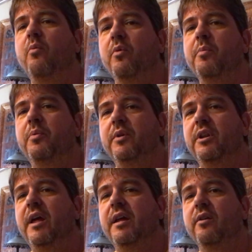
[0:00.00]
want to put
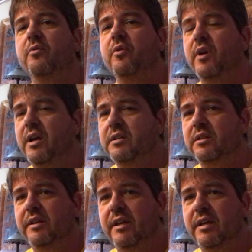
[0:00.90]
that on
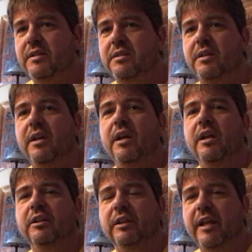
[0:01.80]
Craigslist,
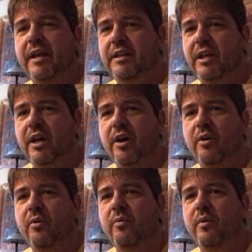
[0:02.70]

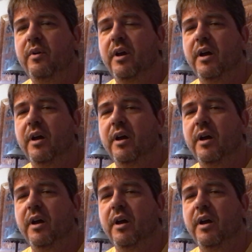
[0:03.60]
Letgo,